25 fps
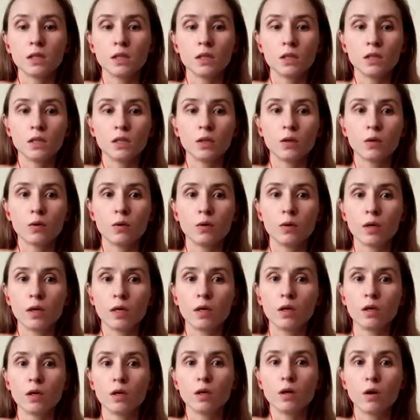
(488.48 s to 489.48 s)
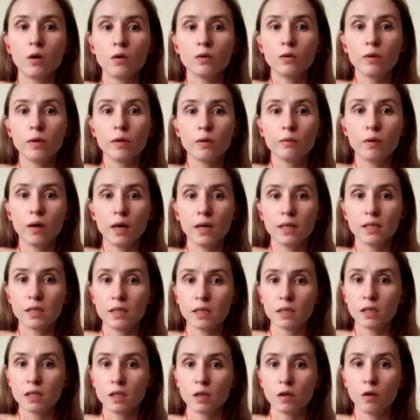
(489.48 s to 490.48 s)
So only write
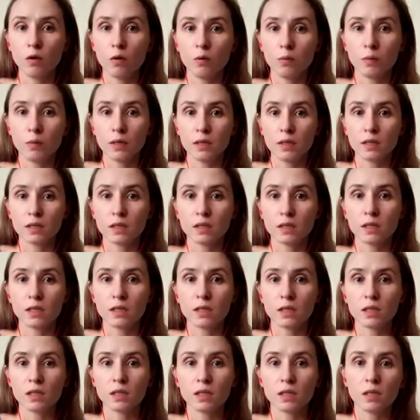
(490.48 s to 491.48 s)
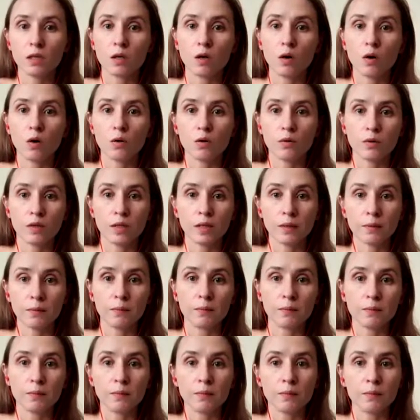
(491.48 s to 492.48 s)
a comment on the
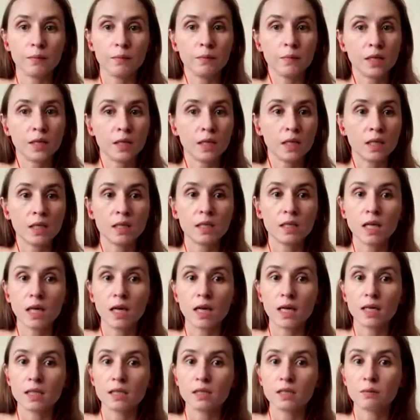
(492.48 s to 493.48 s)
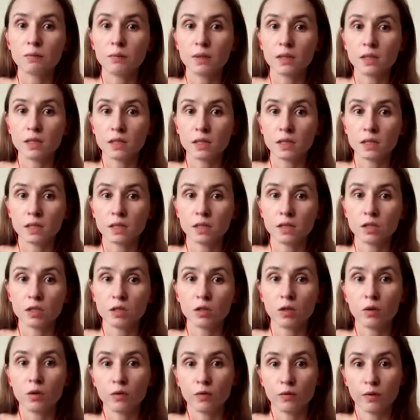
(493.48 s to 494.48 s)
meaning and message
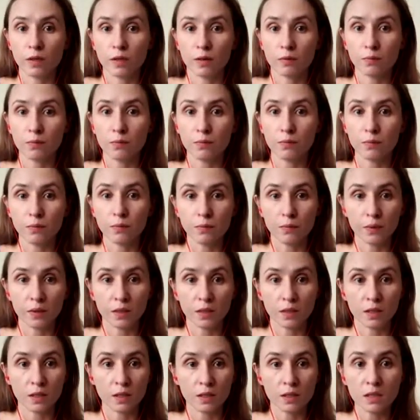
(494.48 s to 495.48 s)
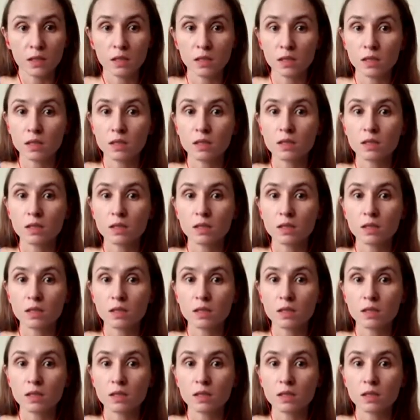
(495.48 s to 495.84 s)
of the piece.